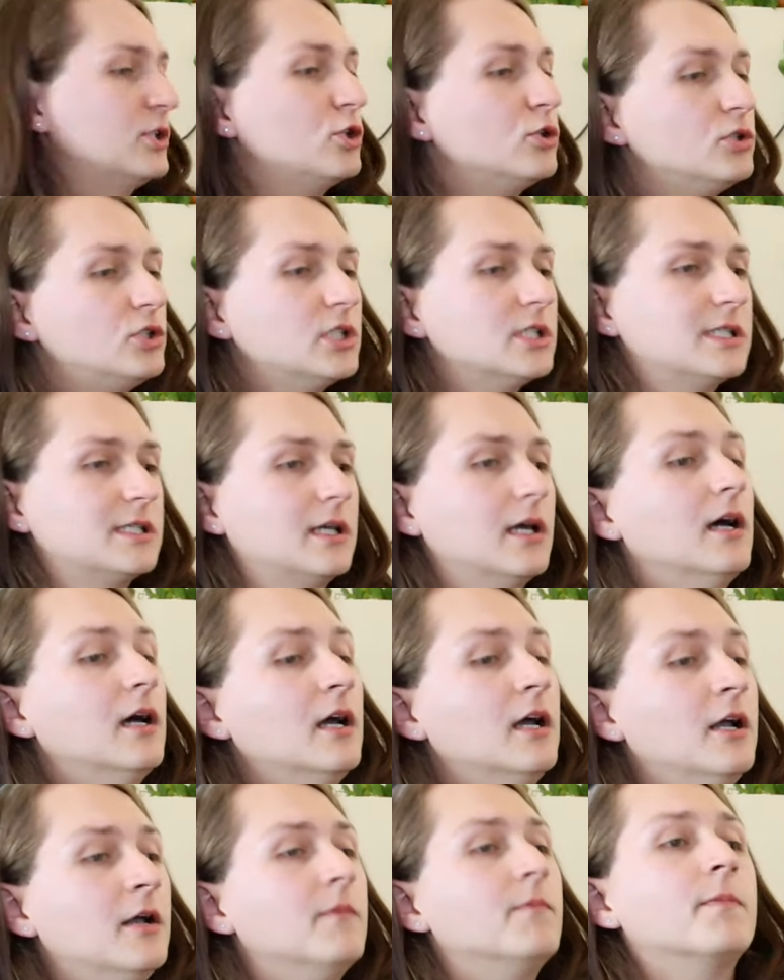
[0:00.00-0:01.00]
So just
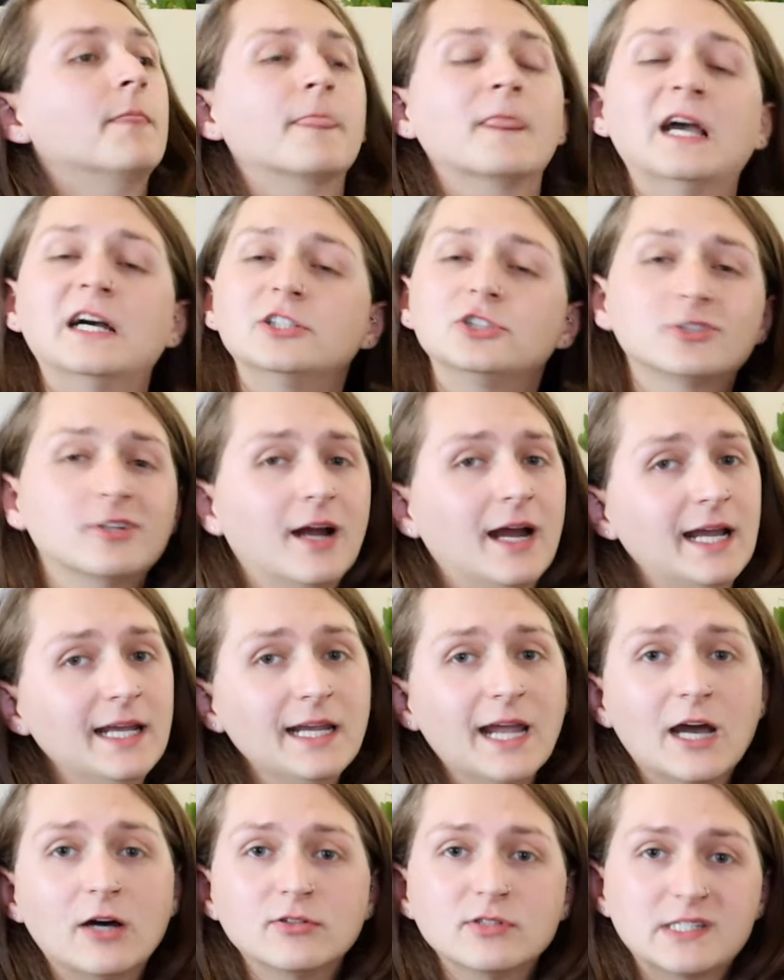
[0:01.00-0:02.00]

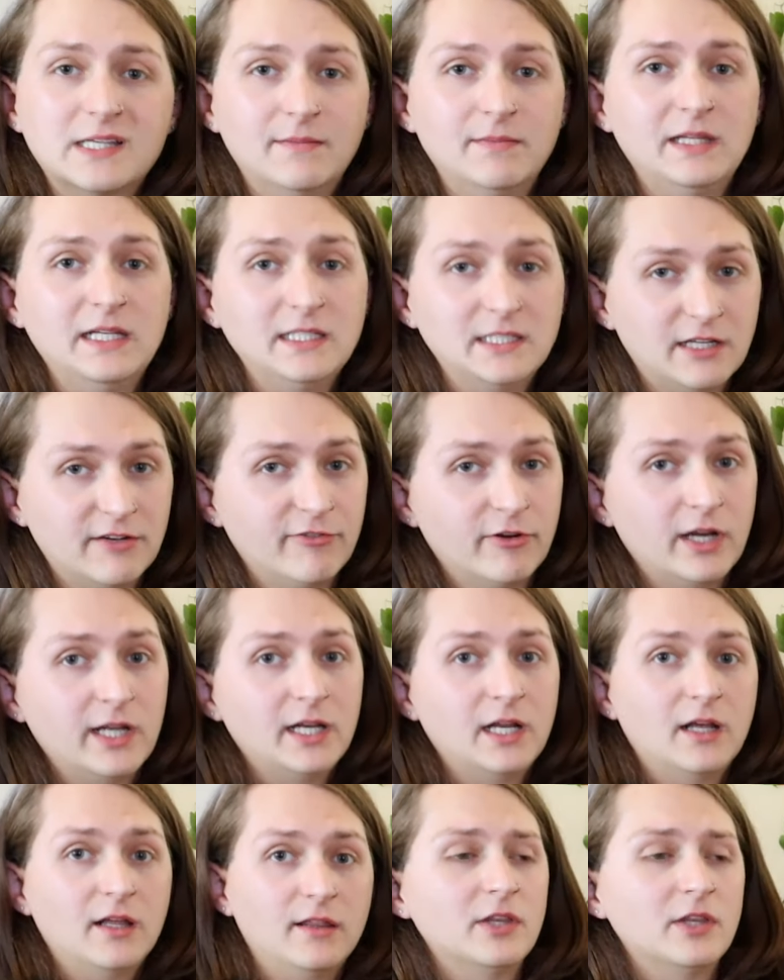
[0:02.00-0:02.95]
trying out something different.